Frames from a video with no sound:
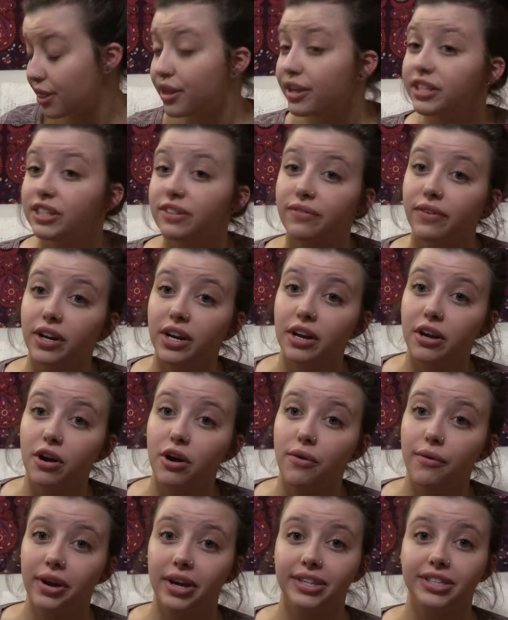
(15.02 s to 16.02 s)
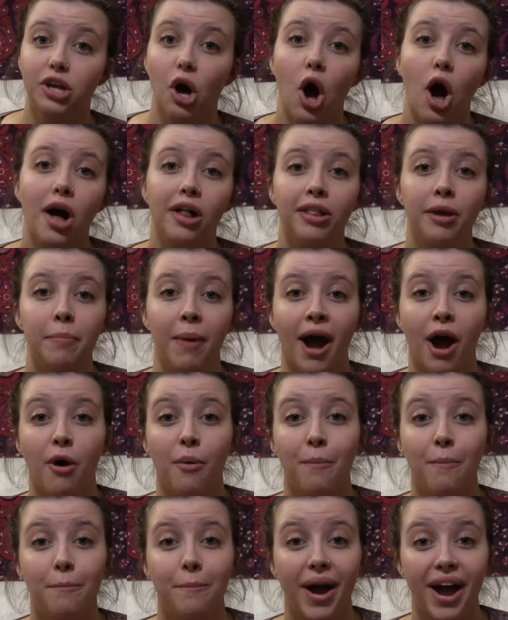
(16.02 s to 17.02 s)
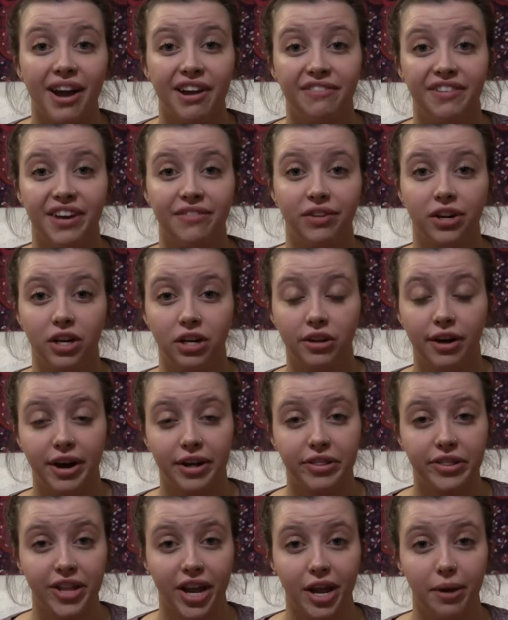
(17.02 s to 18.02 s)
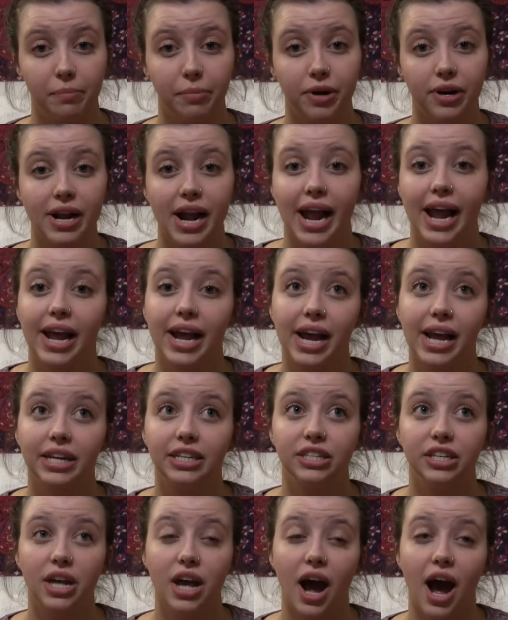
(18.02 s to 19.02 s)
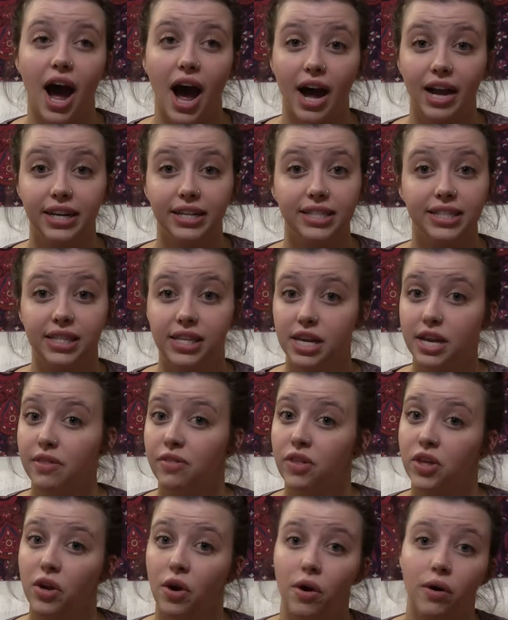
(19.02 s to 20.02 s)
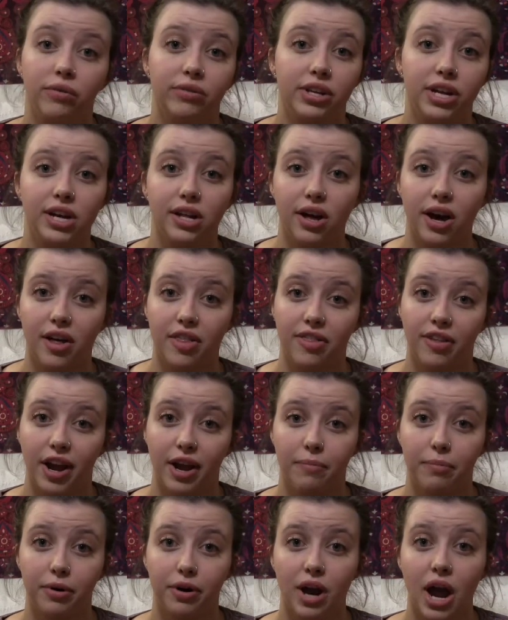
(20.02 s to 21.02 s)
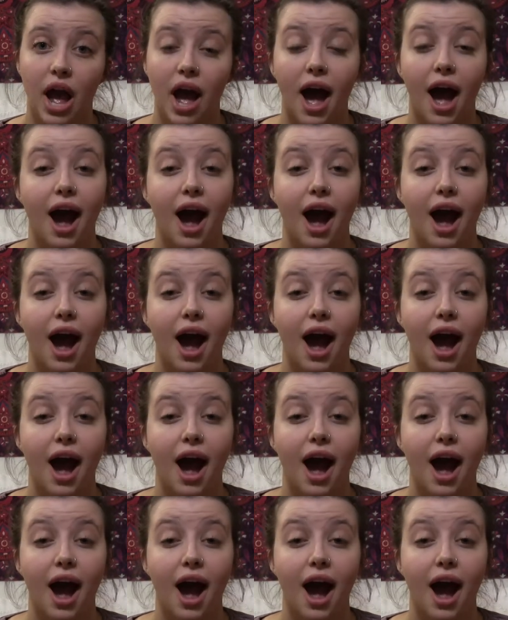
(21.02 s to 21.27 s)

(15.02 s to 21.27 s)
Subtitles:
This video is all about my favorite cloth diaper and honestly, the only cloth diaper